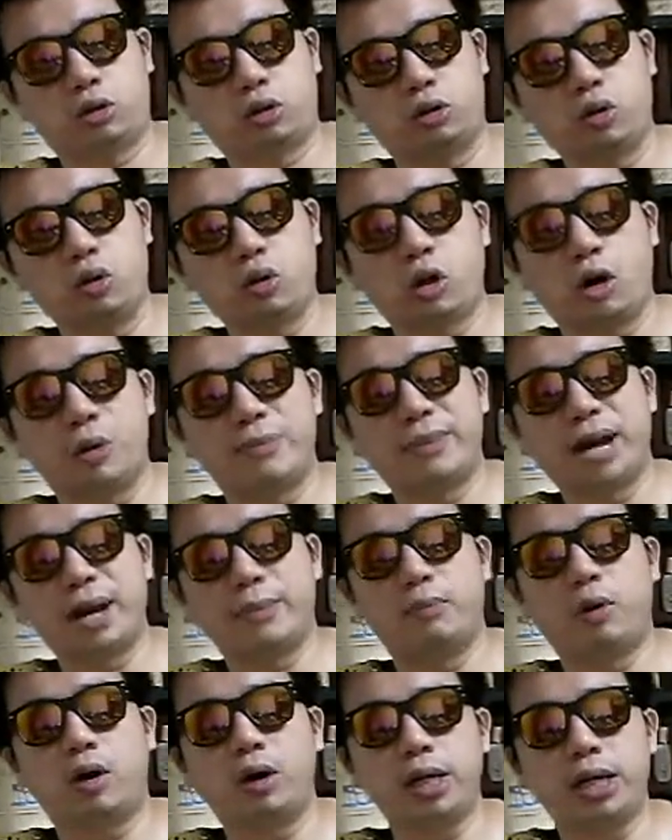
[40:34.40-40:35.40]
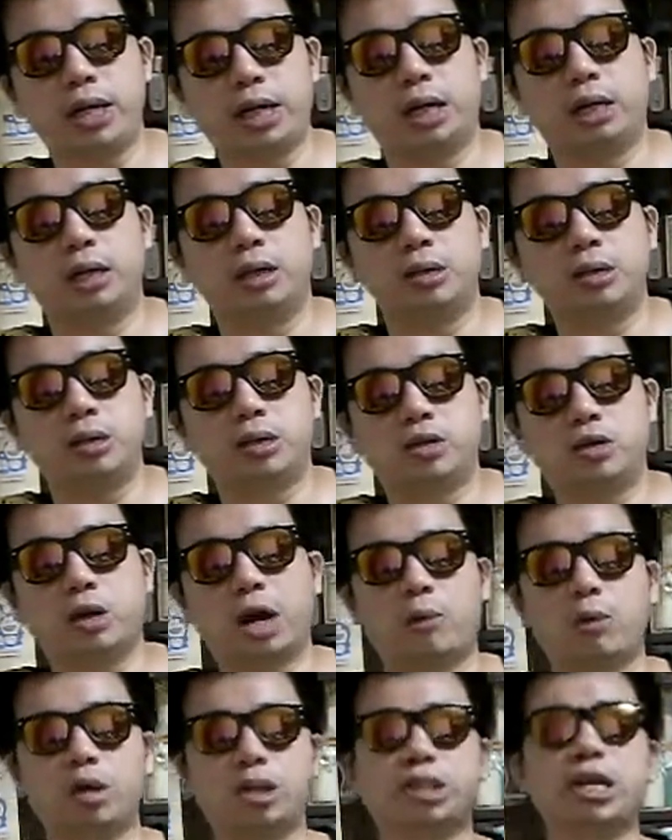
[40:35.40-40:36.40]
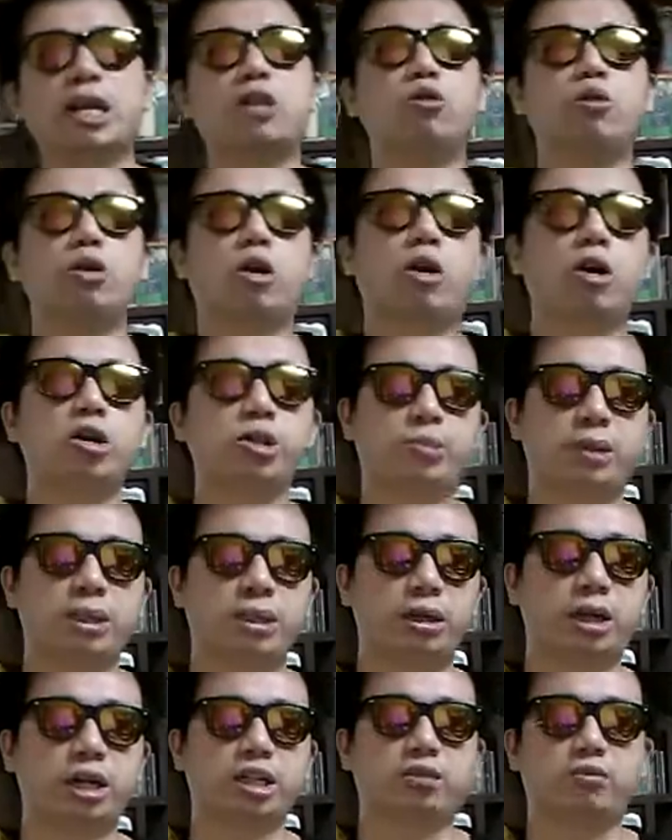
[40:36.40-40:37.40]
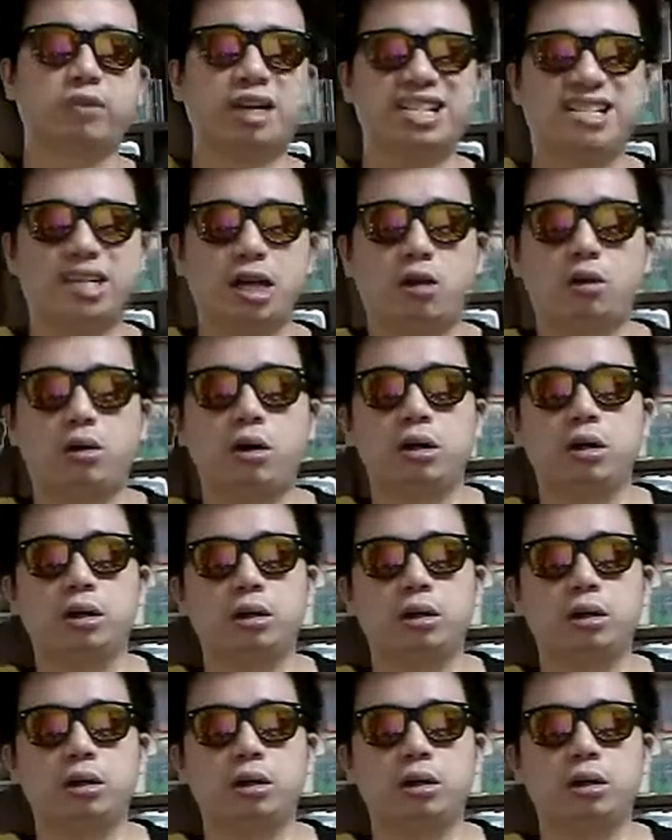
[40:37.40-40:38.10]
do on my body. So I was sent to the hospital as a result.